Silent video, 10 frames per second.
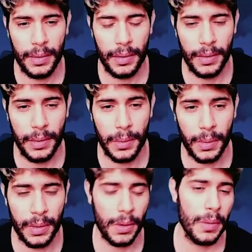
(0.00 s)

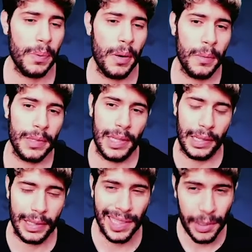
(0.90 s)
the only problem is
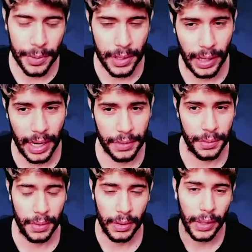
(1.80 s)
like dealing with the
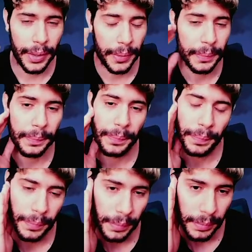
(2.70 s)
Gastrodon here.
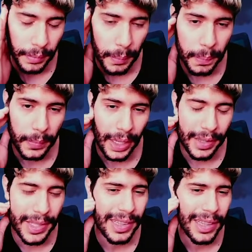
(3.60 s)
I
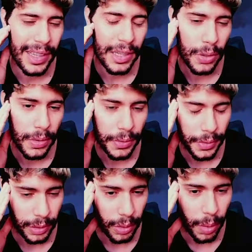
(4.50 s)
think they need to go for
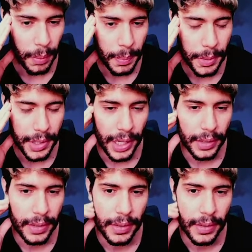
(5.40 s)
a double protect.